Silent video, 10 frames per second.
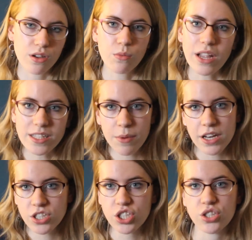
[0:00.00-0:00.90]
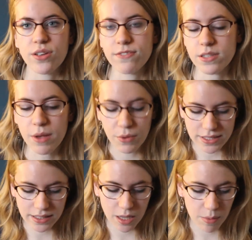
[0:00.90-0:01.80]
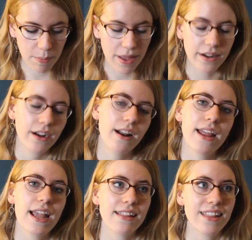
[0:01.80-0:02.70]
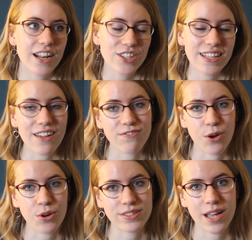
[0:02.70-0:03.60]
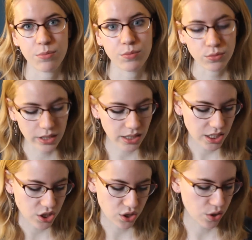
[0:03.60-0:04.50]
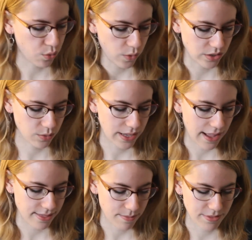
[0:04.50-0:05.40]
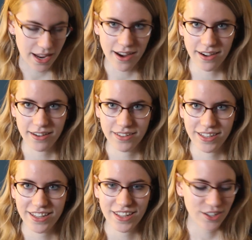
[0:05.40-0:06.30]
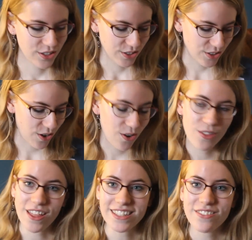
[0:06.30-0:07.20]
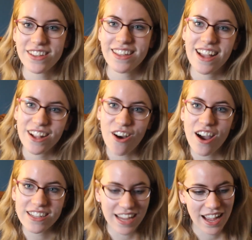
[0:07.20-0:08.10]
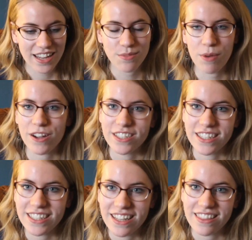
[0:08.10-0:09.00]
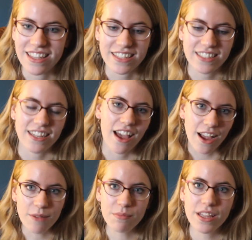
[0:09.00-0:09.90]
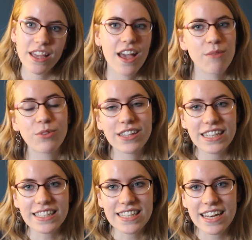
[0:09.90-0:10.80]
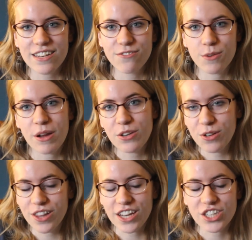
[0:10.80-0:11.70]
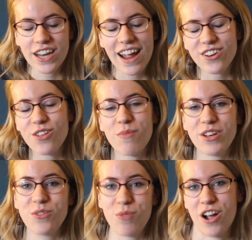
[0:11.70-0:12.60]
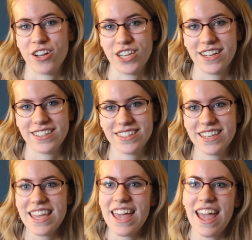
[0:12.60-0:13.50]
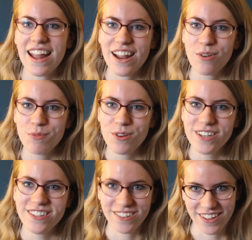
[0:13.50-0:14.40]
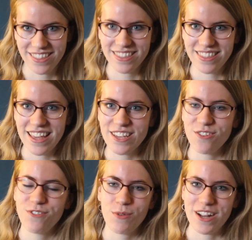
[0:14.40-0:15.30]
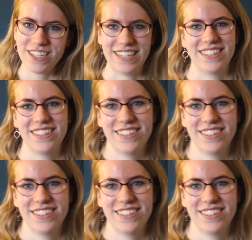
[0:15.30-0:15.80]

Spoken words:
the waist button just so it fits my waist a little bit better, and then I should get photos up really soon once we get them done. So that's everything I got at Batya this time. I'm really excited for my new collection and all my new projects, and I hope you are too. Thank you for watching.